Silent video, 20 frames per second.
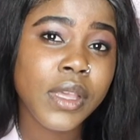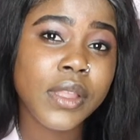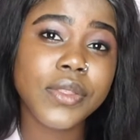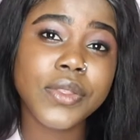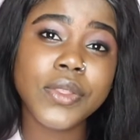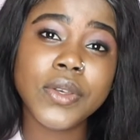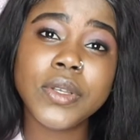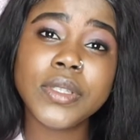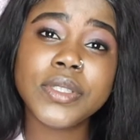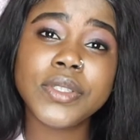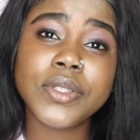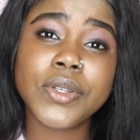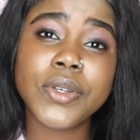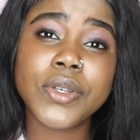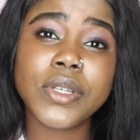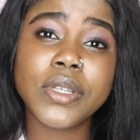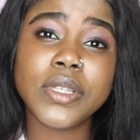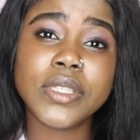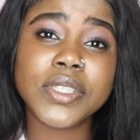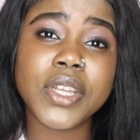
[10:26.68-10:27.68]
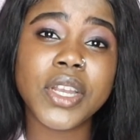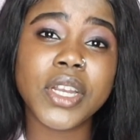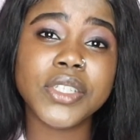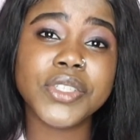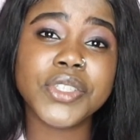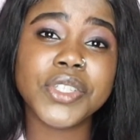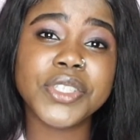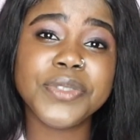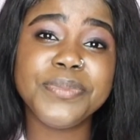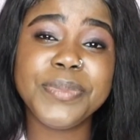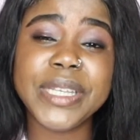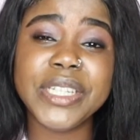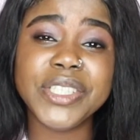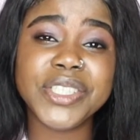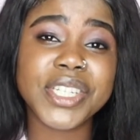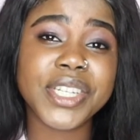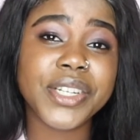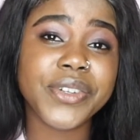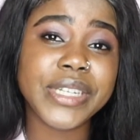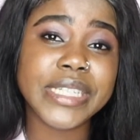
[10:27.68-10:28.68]
Those logos are just being
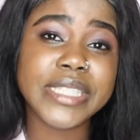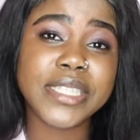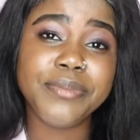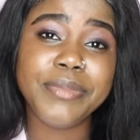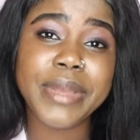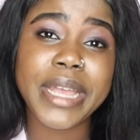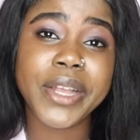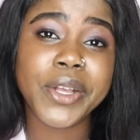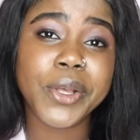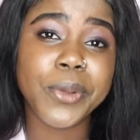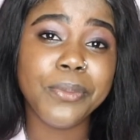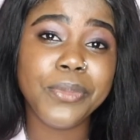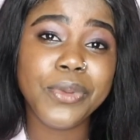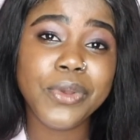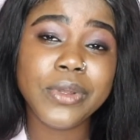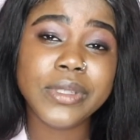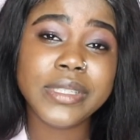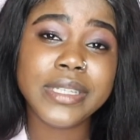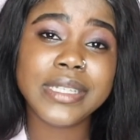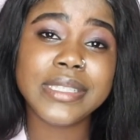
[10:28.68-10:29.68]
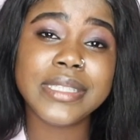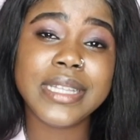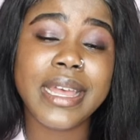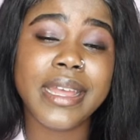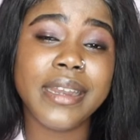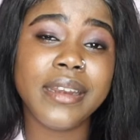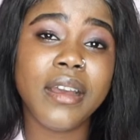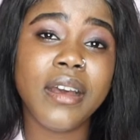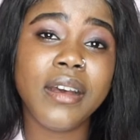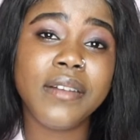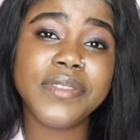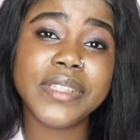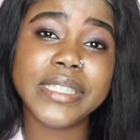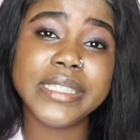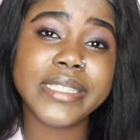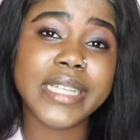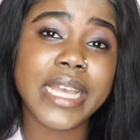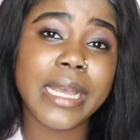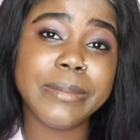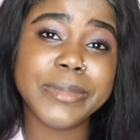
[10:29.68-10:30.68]
generated by computers, and
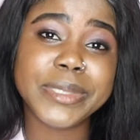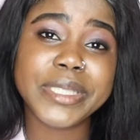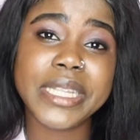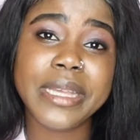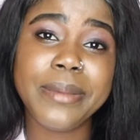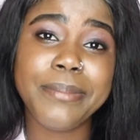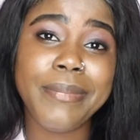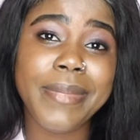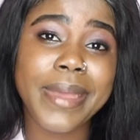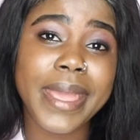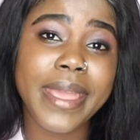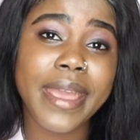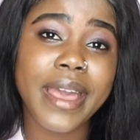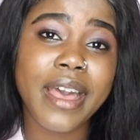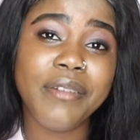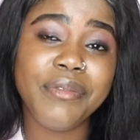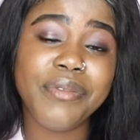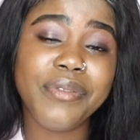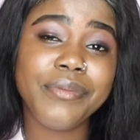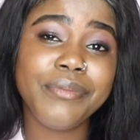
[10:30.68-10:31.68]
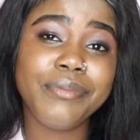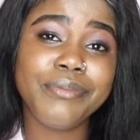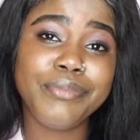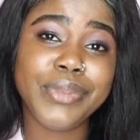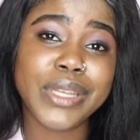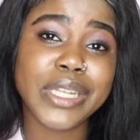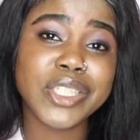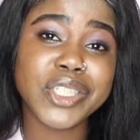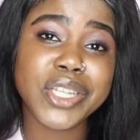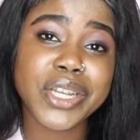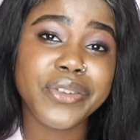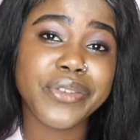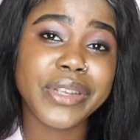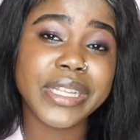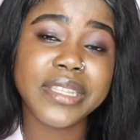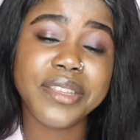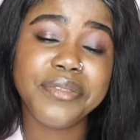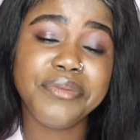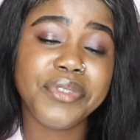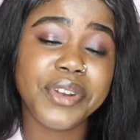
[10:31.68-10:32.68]
oftentimes they may have been
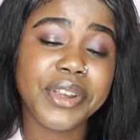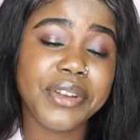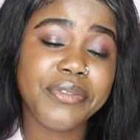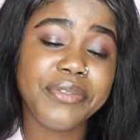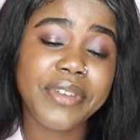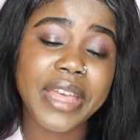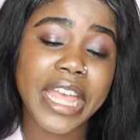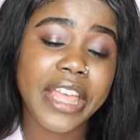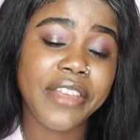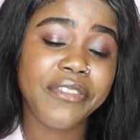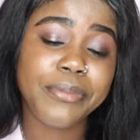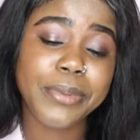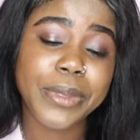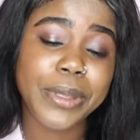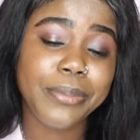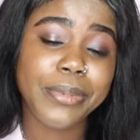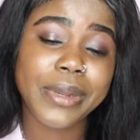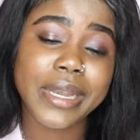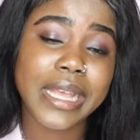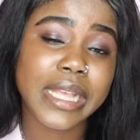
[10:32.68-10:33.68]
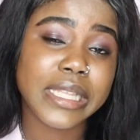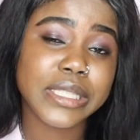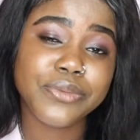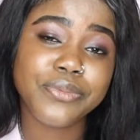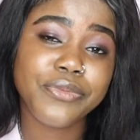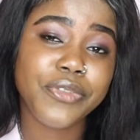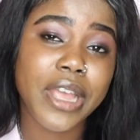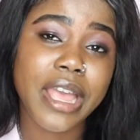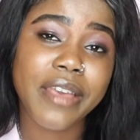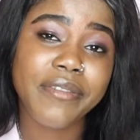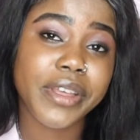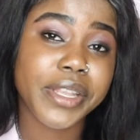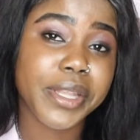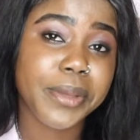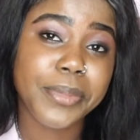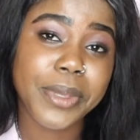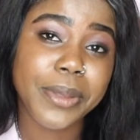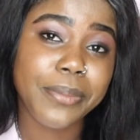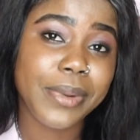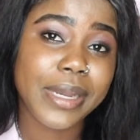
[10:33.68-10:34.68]
generated for five other
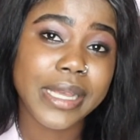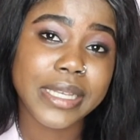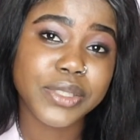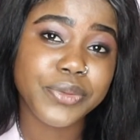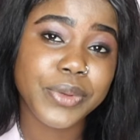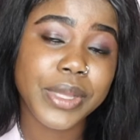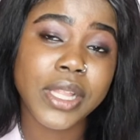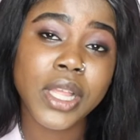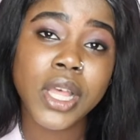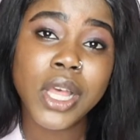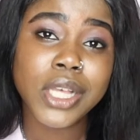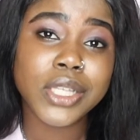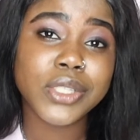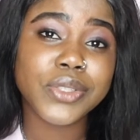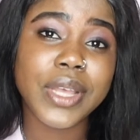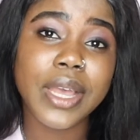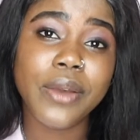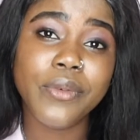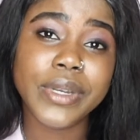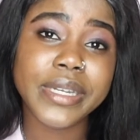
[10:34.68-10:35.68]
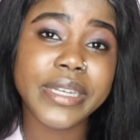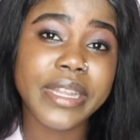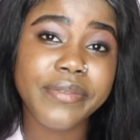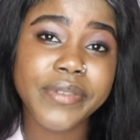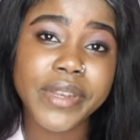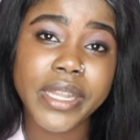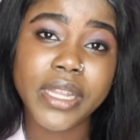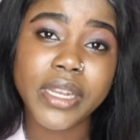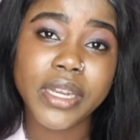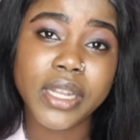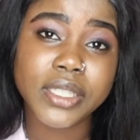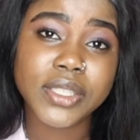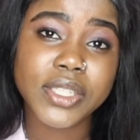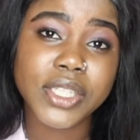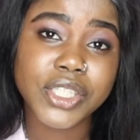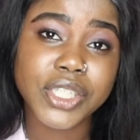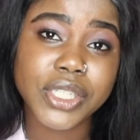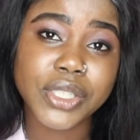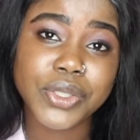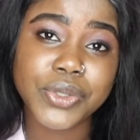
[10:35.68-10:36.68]
people as well. So I would definitely not
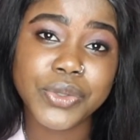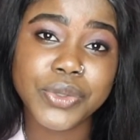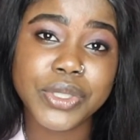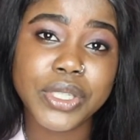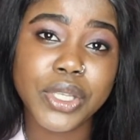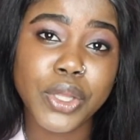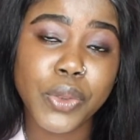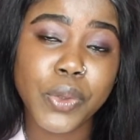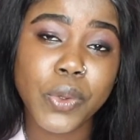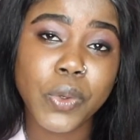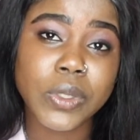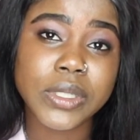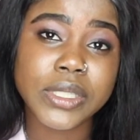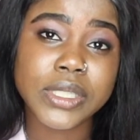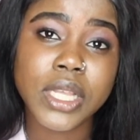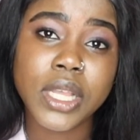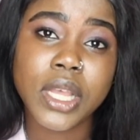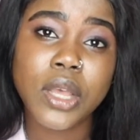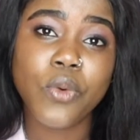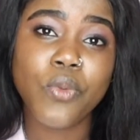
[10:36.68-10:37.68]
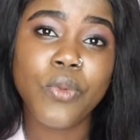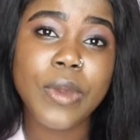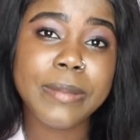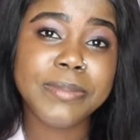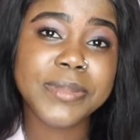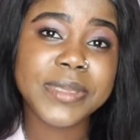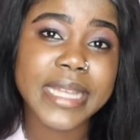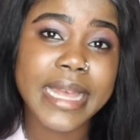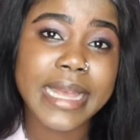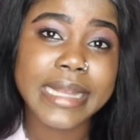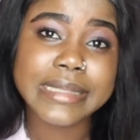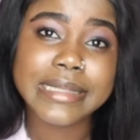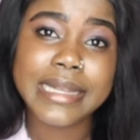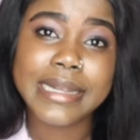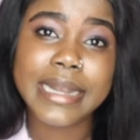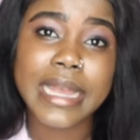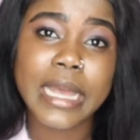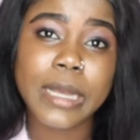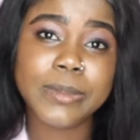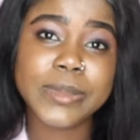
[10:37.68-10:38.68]
suggest using those websites
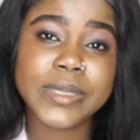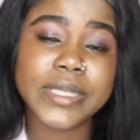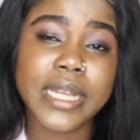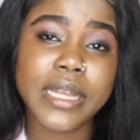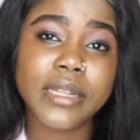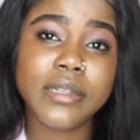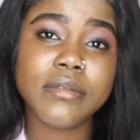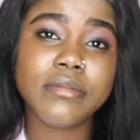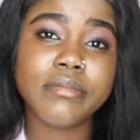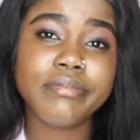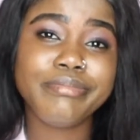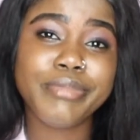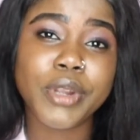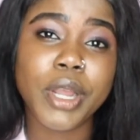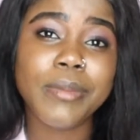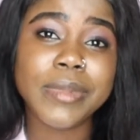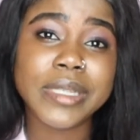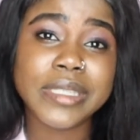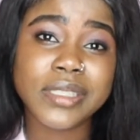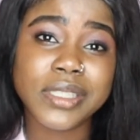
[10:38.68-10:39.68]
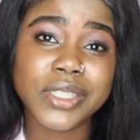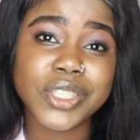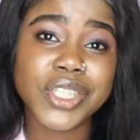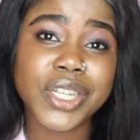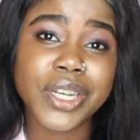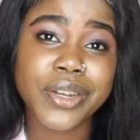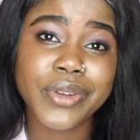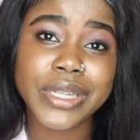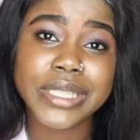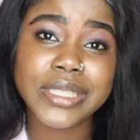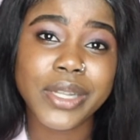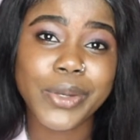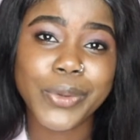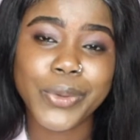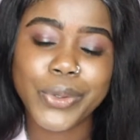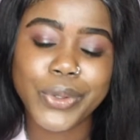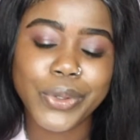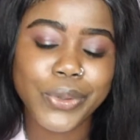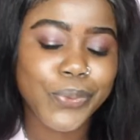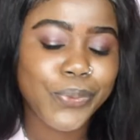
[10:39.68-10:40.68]
and apps that promise to generate a
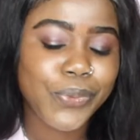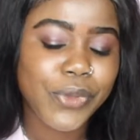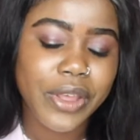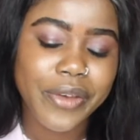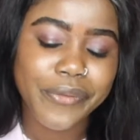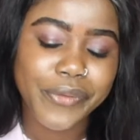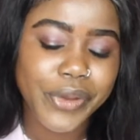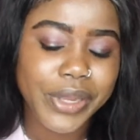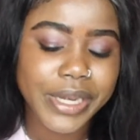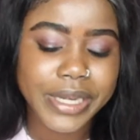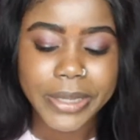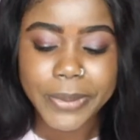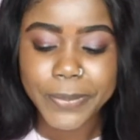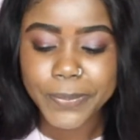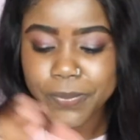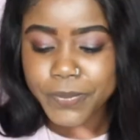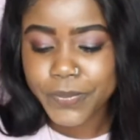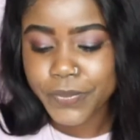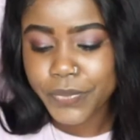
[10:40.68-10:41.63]
logo. Avoid them.